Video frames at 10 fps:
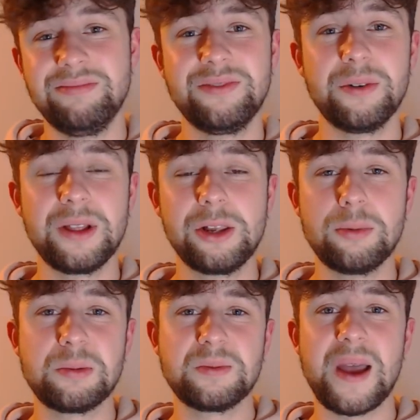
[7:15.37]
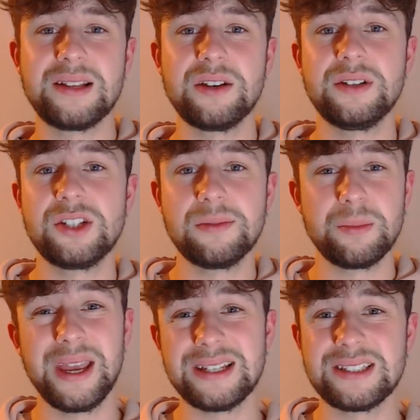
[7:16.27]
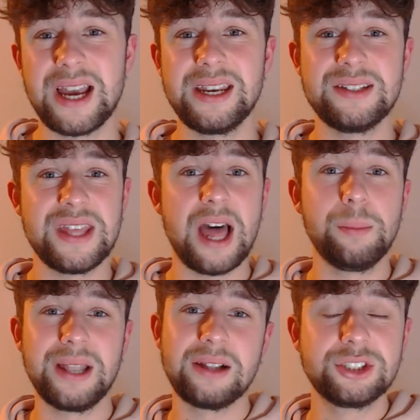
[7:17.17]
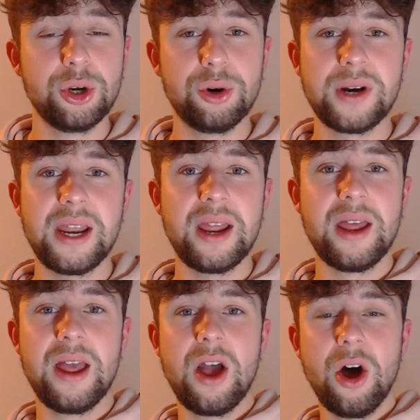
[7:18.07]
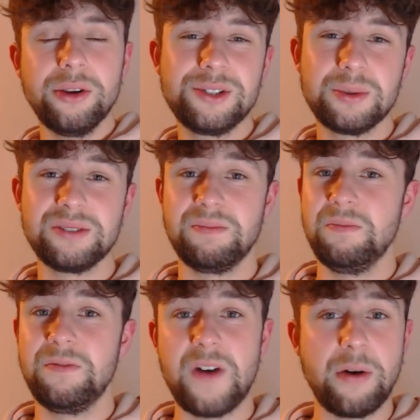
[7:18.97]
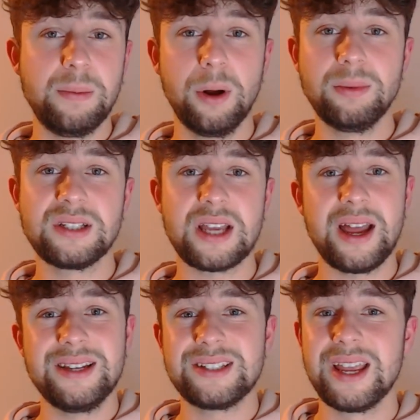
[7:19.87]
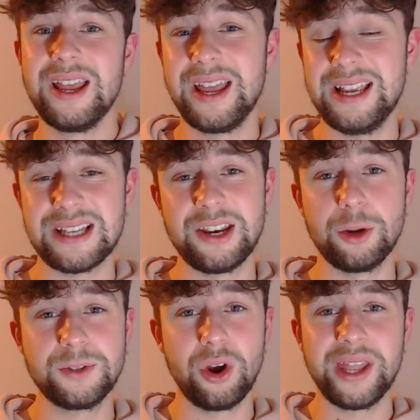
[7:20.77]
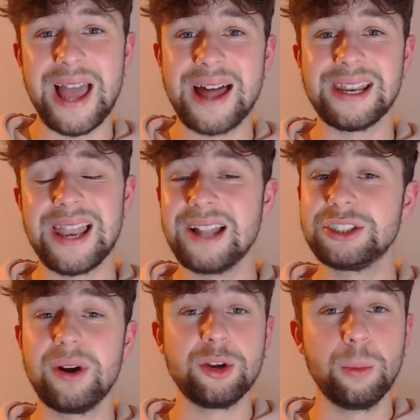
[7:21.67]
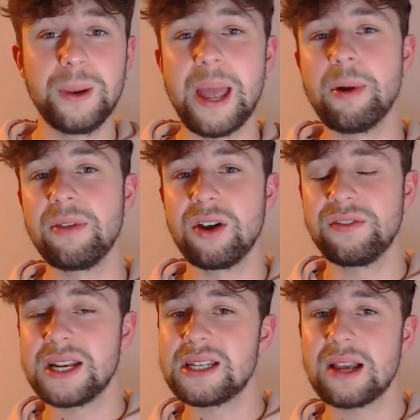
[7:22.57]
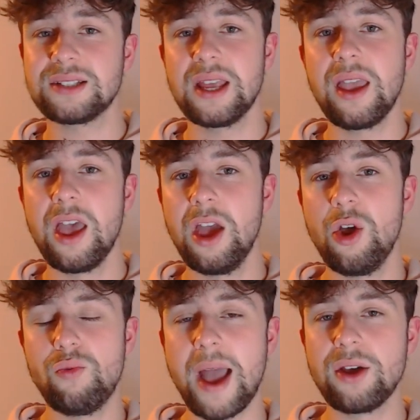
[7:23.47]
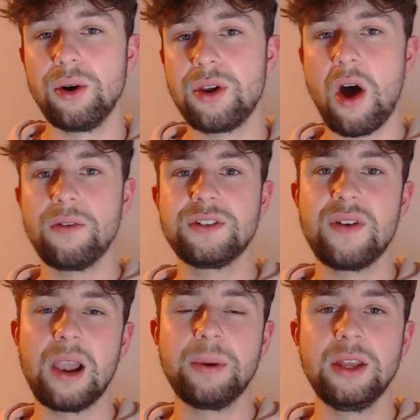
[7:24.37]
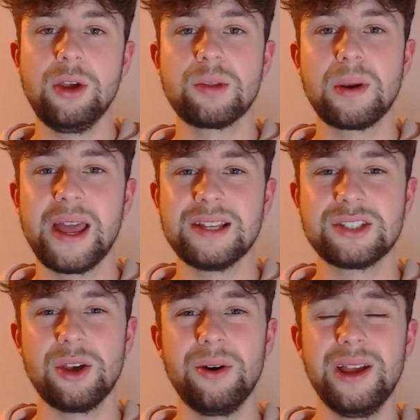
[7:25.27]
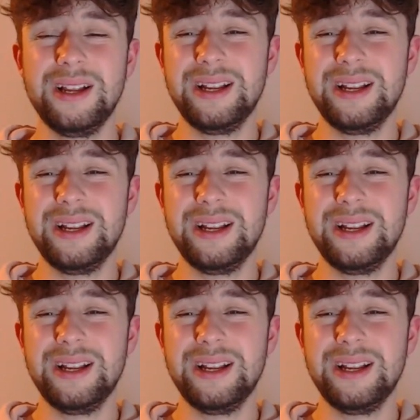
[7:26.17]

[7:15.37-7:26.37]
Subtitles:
from the club's perspective in terms of making signings. The El Bilal Touré hunt was very publicised. He's ended up joining Atalanta. I don't blame him. They've got a fantastic record of developing youth players. So